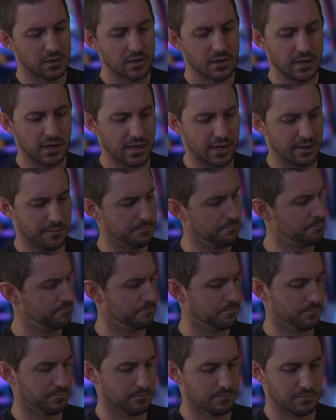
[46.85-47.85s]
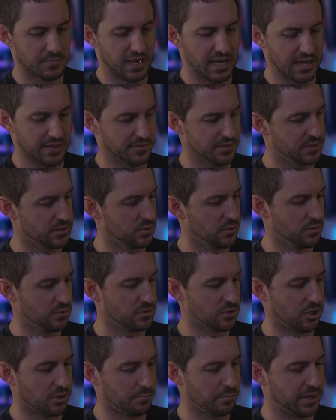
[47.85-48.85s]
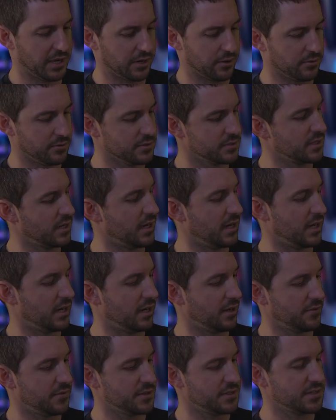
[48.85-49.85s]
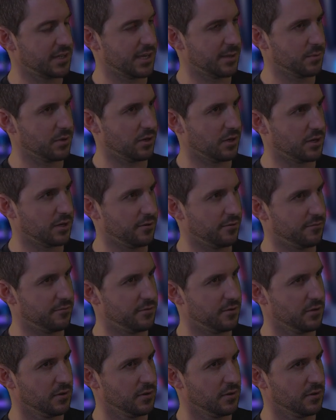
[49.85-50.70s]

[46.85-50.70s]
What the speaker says: And the 2 top paddles are the same kind of